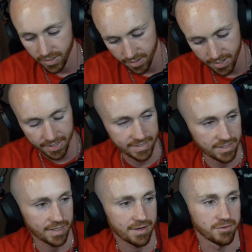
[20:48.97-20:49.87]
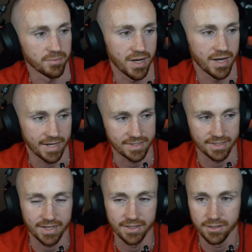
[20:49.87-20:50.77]
That's all I got for the podcast
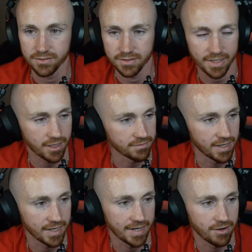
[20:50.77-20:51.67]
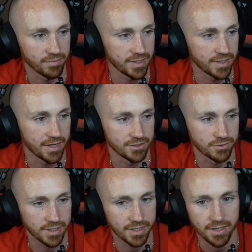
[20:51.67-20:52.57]
today, though. Thank y'all for hanging out with me. I enjoyed
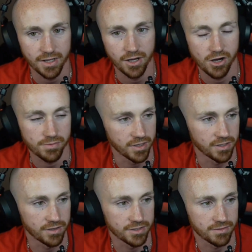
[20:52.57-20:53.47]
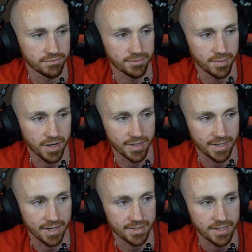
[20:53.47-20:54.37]
it. Hope y'all learned something from the
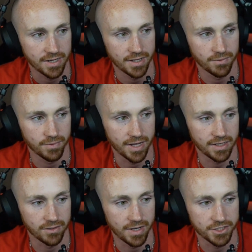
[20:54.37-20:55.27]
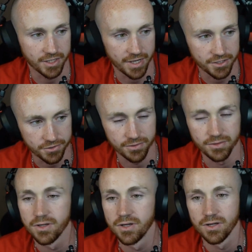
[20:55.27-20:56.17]
podcast. We had a little educational
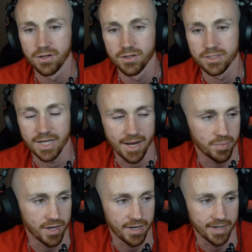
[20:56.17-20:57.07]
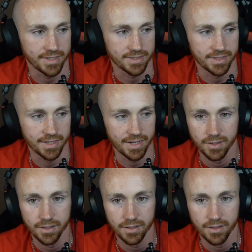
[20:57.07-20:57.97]
type podcast today.
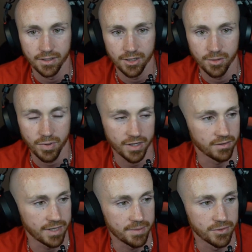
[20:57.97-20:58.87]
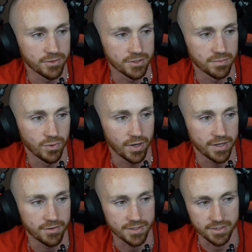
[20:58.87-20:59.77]
Probably gonna keep doing some more. I know
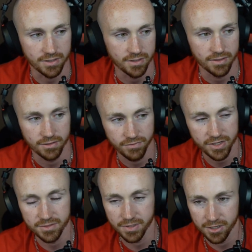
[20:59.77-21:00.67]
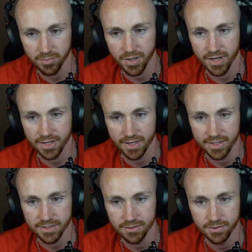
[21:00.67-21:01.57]
this is the fitness beginner podcast,
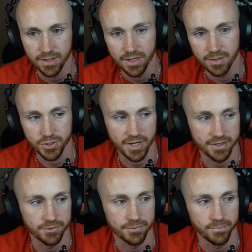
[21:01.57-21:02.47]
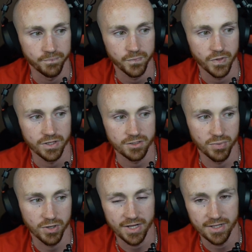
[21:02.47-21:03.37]
so trying to
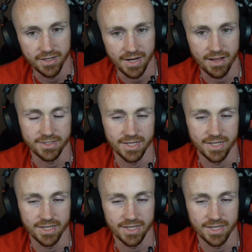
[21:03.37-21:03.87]
spread the knowledge that I